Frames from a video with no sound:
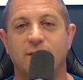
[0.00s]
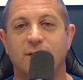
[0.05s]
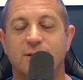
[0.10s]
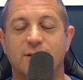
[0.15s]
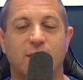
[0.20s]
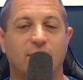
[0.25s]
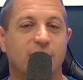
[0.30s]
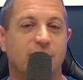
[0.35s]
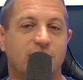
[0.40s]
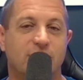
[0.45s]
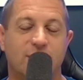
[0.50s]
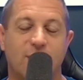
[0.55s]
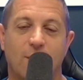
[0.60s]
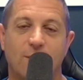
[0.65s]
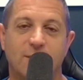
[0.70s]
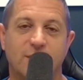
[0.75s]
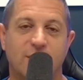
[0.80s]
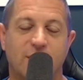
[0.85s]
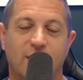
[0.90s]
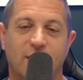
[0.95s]
The service is
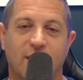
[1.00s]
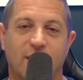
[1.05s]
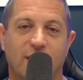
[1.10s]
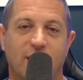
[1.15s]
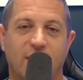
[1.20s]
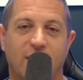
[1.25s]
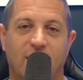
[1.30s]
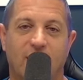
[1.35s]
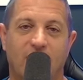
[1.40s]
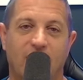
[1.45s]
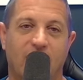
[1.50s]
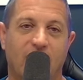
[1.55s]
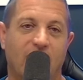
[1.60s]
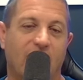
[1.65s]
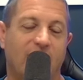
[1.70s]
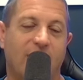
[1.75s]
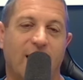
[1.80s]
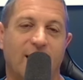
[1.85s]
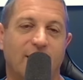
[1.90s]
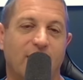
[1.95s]
always good. Uh,
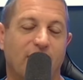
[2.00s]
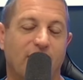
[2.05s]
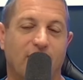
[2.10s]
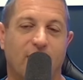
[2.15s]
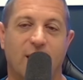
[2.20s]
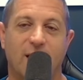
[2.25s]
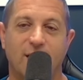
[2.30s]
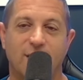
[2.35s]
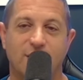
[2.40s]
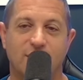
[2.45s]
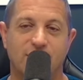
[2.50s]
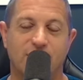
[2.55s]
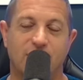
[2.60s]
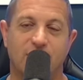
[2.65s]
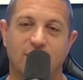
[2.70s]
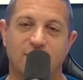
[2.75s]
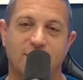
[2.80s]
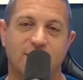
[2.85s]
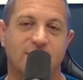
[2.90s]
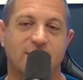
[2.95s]
again, they forgot our
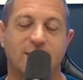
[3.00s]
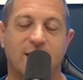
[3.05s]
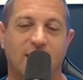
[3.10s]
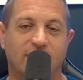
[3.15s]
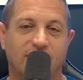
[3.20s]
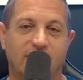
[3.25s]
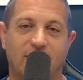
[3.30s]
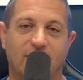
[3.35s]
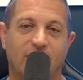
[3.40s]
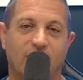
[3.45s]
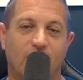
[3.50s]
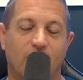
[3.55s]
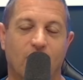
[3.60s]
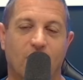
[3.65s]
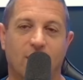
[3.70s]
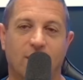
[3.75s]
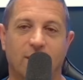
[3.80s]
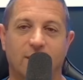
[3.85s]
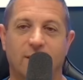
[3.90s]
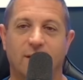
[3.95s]
desserts. It's not the end of the
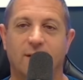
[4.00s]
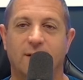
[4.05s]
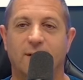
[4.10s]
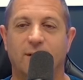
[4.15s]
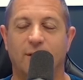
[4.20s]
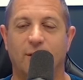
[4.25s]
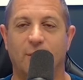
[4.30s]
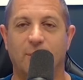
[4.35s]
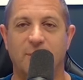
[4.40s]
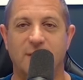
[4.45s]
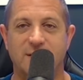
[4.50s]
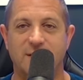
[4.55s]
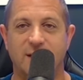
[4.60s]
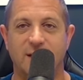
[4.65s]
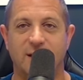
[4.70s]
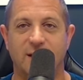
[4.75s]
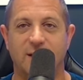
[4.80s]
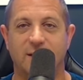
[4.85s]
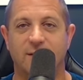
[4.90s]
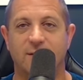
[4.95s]
world. They're
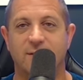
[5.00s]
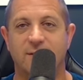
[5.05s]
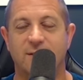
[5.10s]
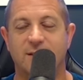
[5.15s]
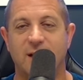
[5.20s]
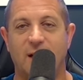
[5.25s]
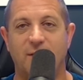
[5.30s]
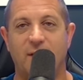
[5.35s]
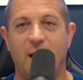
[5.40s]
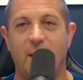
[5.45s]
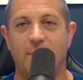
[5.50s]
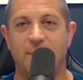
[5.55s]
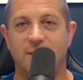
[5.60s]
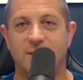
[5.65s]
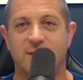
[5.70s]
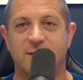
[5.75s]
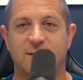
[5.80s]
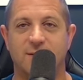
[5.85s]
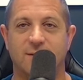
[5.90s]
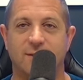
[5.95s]
busy. Stuff
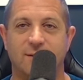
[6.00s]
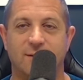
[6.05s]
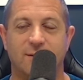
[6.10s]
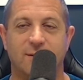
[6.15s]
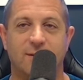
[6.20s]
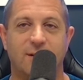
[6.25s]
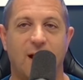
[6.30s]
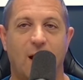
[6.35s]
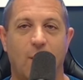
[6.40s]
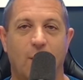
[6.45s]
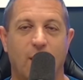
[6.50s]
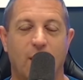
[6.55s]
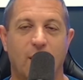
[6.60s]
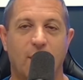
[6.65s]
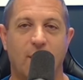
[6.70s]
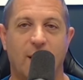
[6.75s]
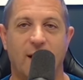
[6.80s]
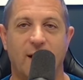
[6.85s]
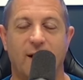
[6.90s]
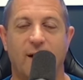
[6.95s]
happens. Not
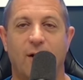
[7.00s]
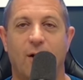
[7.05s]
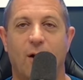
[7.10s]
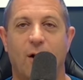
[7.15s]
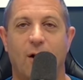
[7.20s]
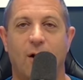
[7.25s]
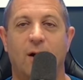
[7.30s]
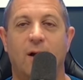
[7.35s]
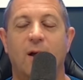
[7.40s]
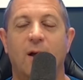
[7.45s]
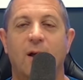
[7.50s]
worried about it at all.